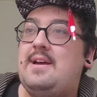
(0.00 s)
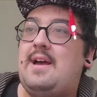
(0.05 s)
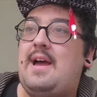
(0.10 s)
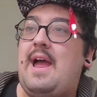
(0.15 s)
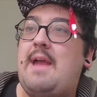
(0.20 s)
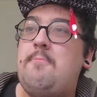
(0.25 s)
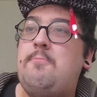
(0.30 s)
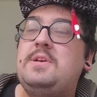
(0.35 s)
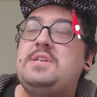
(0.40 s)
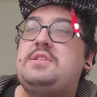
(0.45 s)

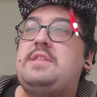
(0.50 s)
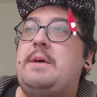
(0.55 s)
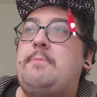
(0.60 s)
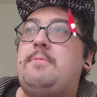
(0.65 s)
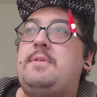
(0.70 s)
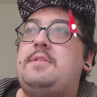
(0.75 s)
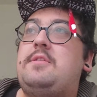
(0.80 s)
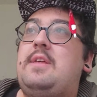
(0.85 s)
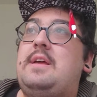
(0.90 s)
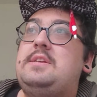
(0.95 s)
I wish that
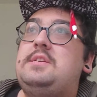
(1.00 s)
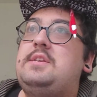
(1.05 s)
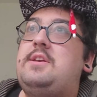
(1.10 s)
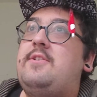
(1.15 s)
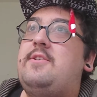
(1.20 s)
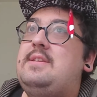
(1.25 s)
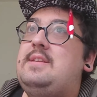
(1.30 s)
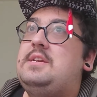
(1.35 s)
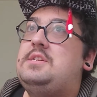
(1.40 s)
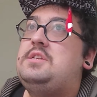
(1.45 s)
with
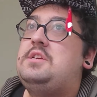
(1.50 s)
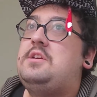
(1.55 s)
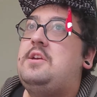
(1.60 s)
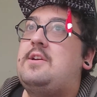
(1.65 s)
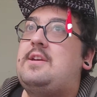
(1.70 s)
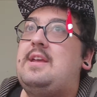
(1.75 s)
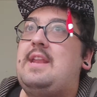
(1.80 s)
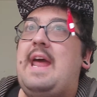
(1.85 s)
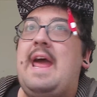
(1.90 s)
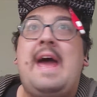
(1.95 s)
Legendary Edition
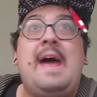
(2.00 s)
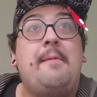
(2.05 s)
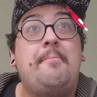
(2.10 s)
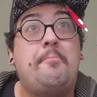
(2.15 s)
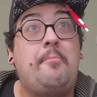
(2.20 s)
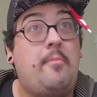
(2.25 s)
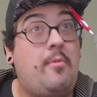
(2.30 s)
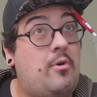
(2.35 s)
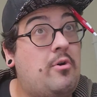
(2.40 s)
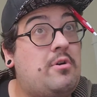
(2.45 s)
you could add
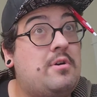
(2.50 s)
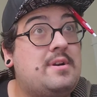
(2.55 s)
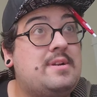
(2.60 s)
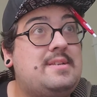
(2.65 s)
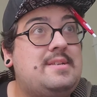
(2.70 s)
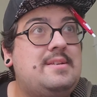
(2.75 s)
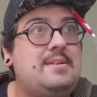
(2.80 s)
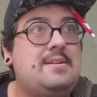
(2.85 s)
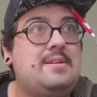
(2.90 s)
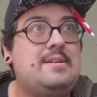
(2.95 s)
more
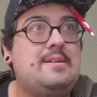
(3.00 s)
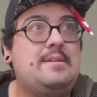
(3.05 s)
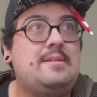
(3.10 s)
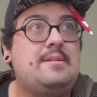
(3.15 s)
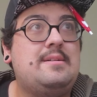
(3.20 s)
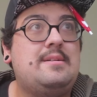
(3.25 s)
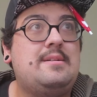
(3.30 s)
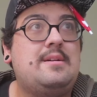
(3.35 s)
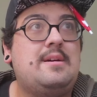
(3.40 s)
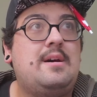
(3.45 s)

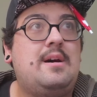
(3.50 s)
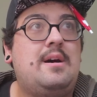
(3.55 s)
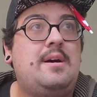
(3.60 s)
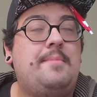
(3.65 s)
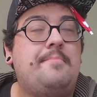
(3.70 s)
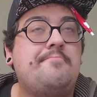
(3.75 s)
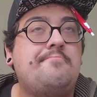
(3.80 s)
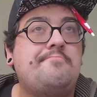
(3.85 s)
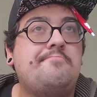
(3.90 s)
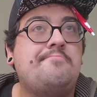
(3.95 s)
to
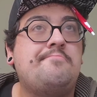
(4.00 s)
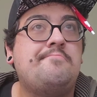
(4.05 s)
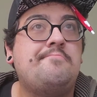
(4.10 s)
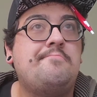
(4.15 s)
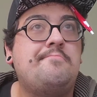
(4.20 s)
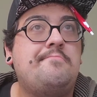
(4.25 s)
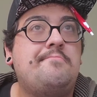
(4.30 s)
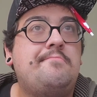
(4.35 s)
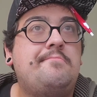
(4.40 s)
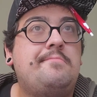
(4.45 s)

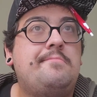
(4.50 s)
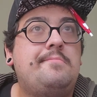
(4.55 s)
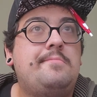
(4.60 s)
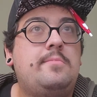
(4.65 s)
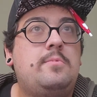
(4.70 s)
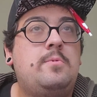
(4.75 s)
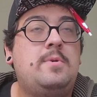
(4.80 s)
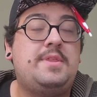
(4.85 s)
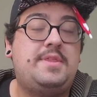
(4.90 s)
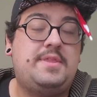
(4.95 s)

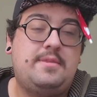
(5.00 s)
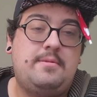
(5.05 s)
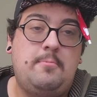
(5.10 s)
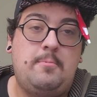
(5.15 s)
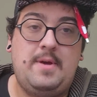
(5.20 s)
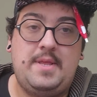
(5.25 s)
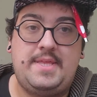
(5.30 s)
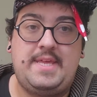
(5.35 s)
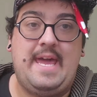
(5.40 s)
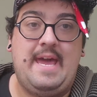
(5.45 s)

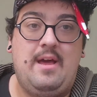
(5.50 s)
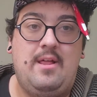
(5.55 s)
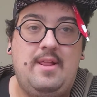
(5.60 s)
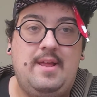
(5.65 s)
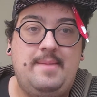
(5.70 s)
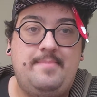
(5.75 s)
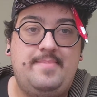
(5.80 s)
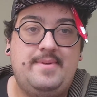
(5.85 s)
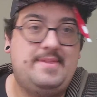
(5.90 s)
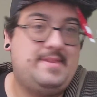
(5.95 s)
with
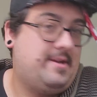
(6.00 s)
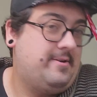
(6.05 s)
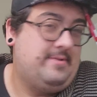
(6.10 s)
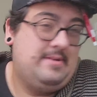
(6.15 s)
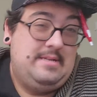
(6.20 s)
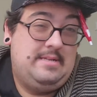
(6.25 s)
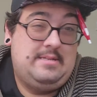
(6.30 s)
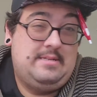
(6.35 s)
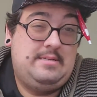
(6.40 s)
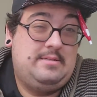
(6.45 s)
Kelly, but
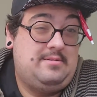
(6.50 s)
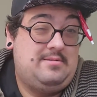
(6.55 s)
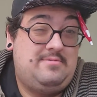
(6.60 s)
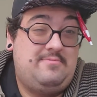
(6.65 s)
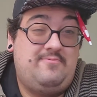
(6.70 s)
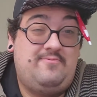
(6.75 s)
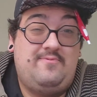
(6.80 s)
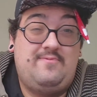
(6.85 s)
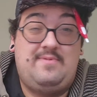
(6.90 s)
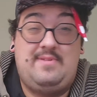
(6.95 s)
there
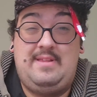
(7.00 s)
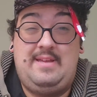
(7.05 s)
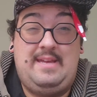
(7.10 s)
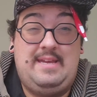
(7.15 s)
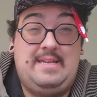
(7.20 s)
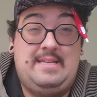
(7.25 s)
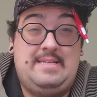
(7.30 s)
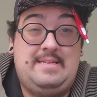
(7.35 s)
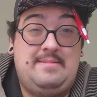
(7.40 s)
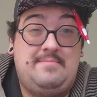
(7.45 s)
really
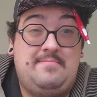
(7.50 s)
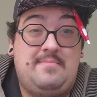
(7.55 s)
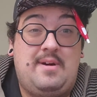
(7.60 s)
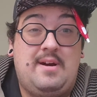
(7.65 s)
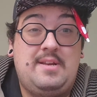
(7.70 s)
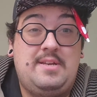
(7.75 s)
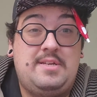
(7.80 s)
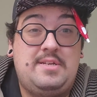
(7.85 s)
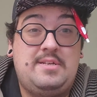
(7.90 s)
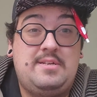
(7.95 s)
isn't
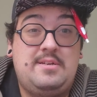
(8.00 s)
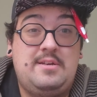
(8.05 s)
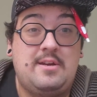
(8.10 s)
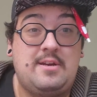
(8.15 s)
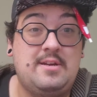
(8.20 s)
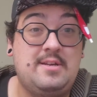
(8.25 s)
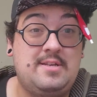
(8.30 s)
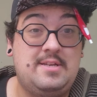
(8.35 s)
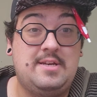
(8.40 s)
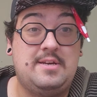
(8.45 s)
much you
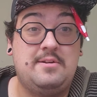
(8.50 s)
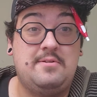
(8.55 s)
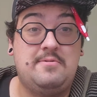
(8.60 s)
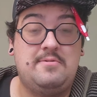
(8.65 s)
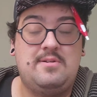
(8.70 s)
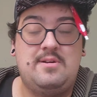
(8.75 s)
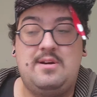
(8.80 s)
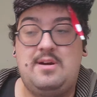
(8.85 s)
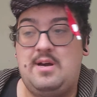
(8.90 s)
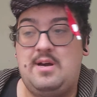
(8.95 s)
could do.